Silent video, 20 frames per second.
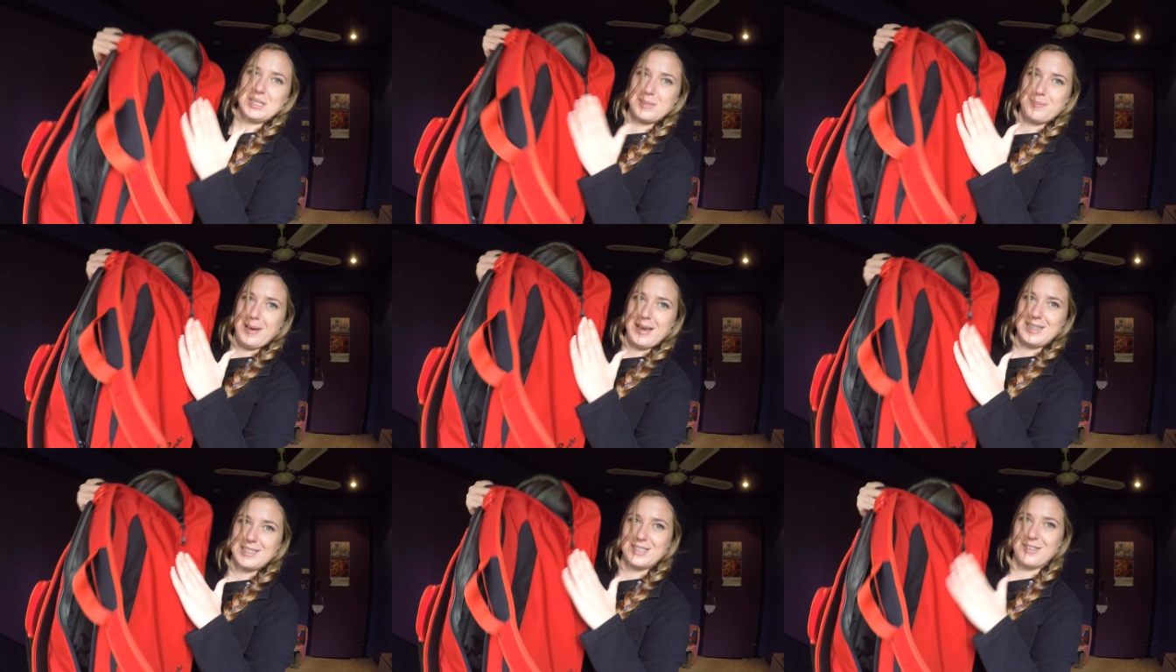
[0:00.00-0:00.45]

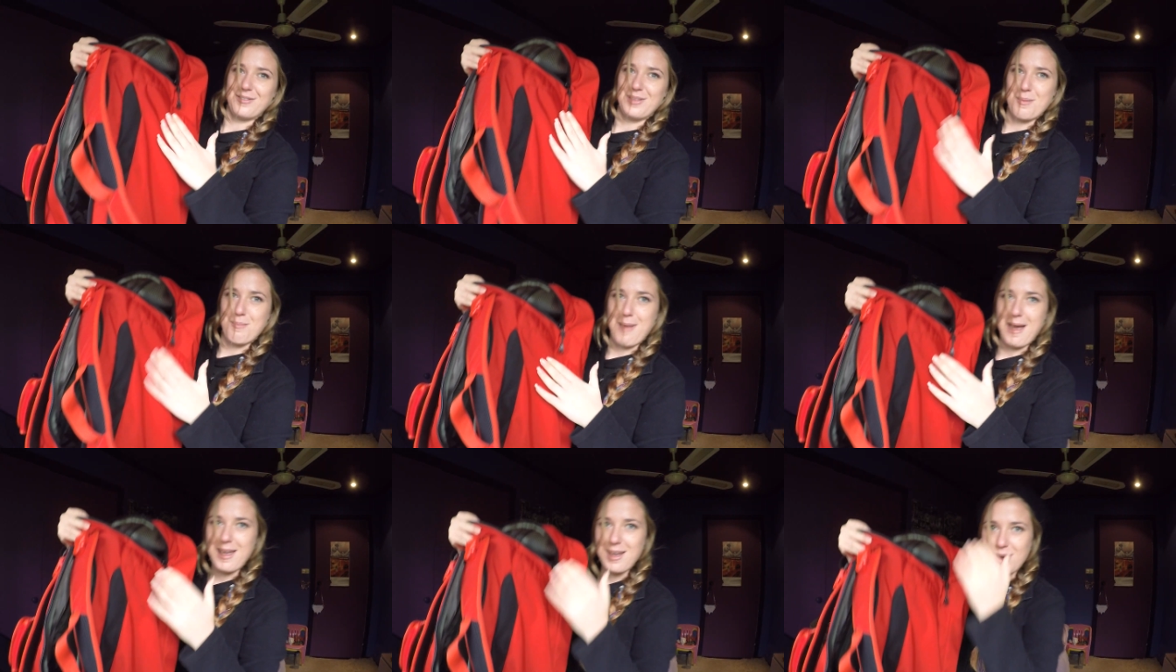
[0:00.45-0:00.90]
space of the
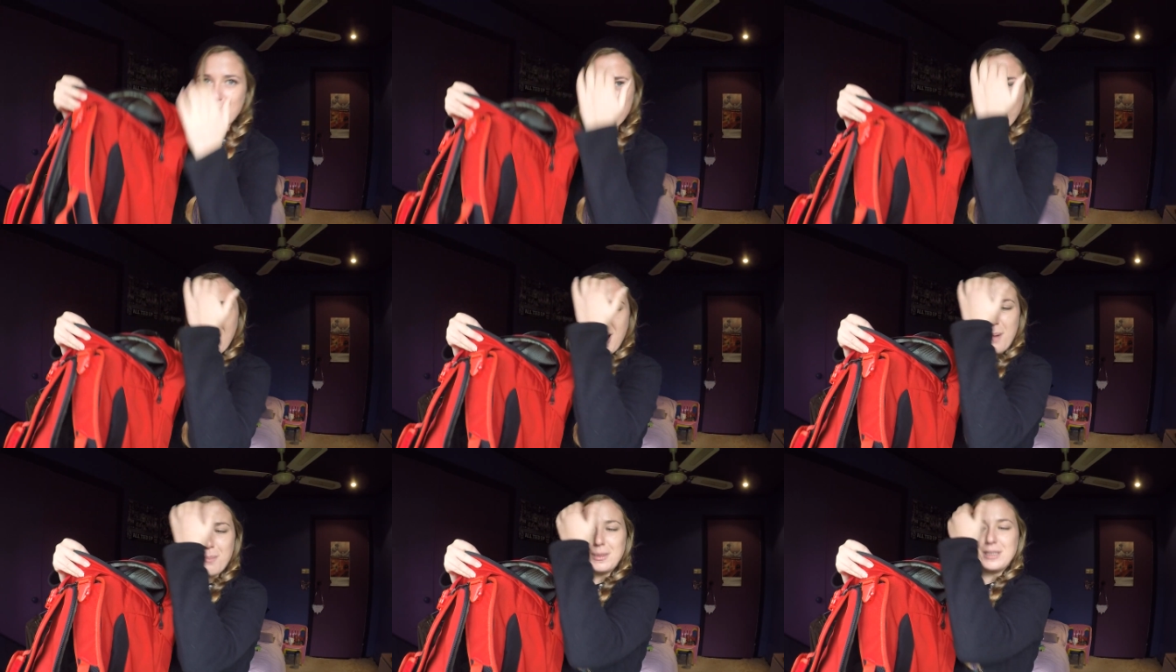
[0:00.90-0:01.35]
main
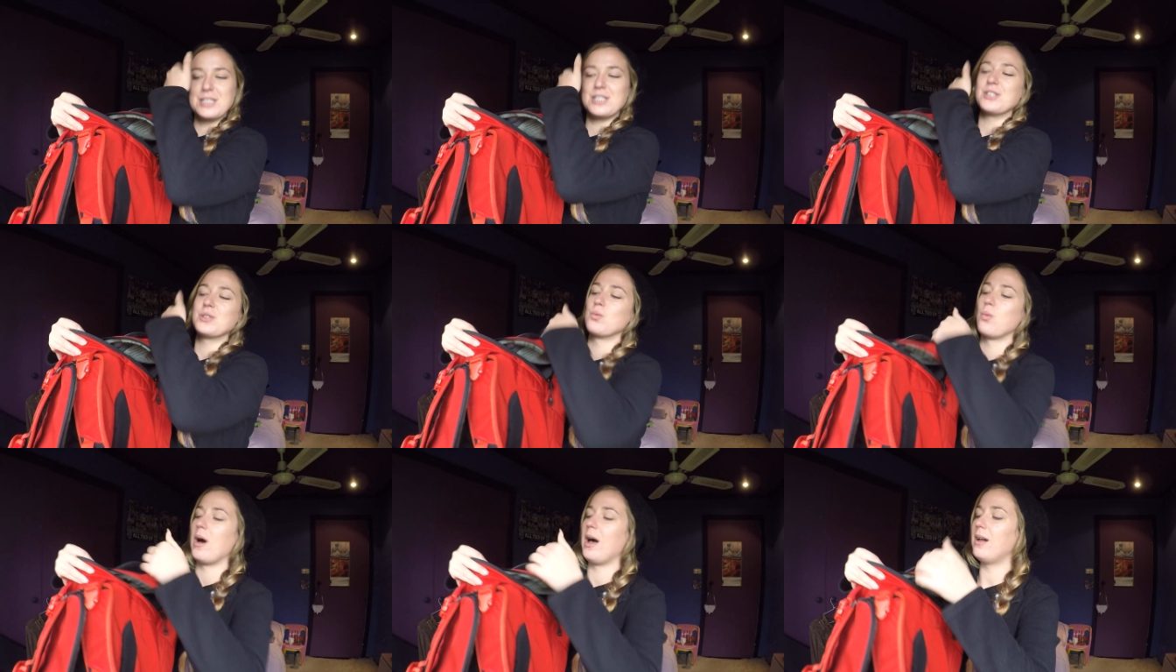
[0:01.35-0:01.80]
compartments
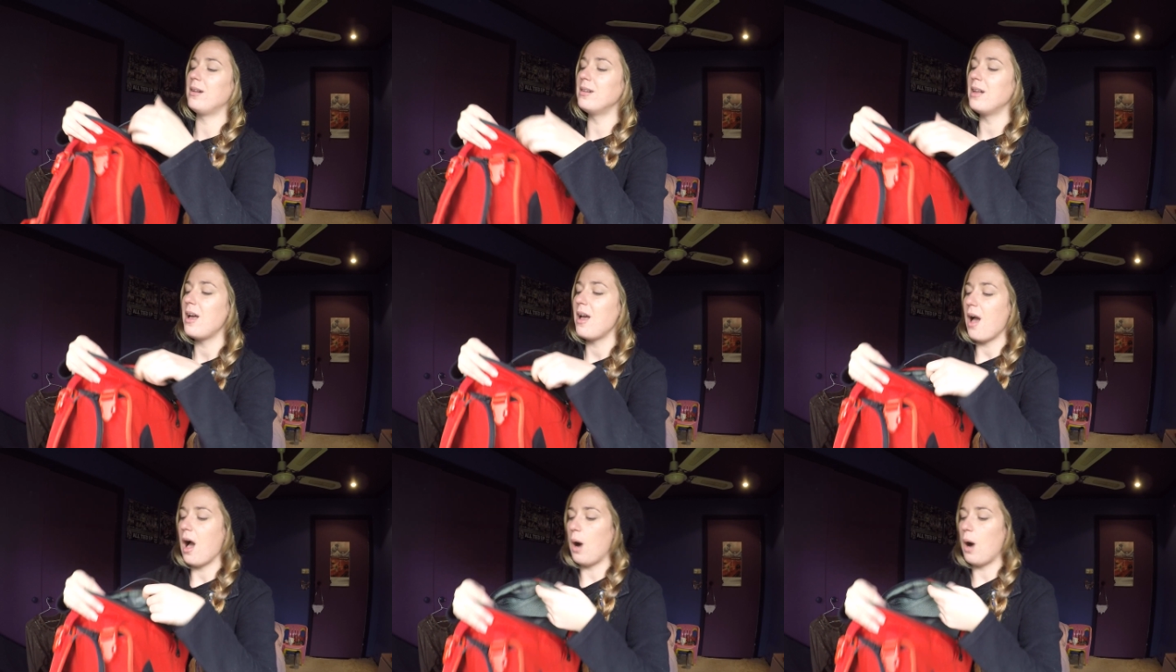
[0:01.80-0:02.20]
as well.